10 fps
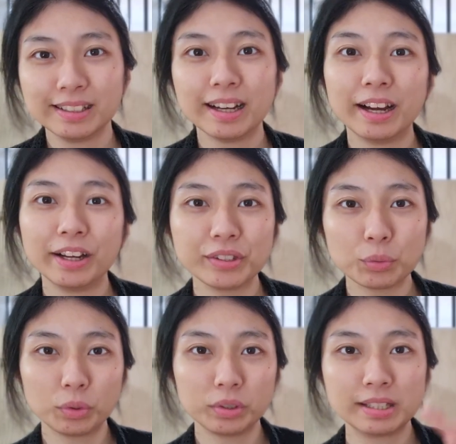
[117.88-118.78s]
I use a
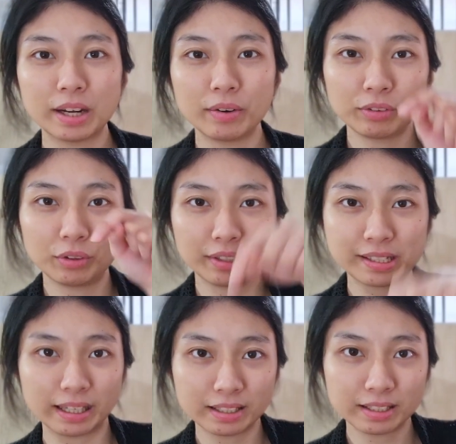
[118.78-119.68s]
wooden dowel through the
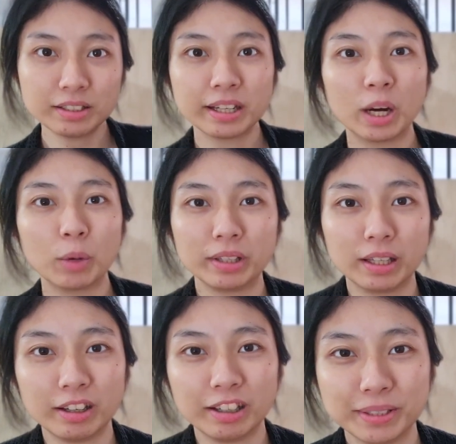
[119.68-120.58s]
center to help with
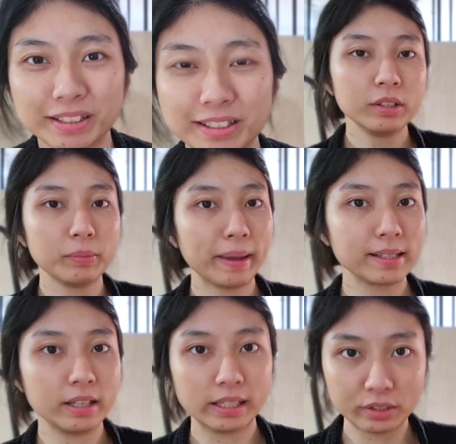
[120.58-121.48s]
alignment.
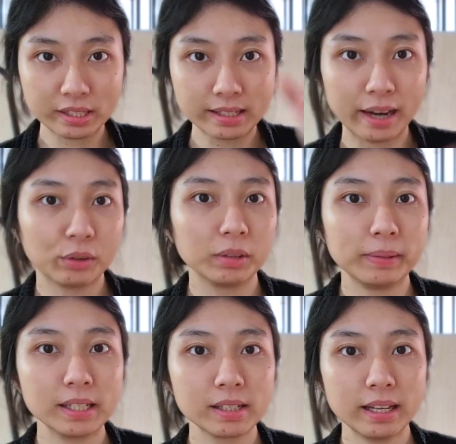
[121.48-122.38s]
Basically you can just stack all the
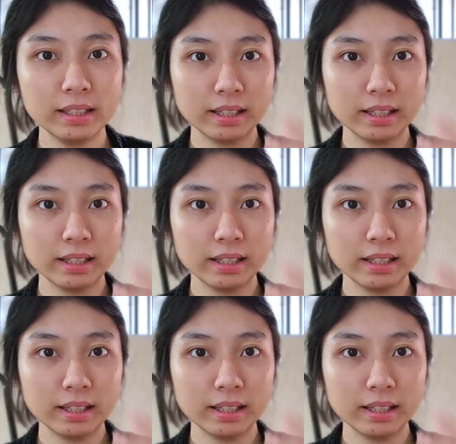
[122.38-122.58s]
pieces in and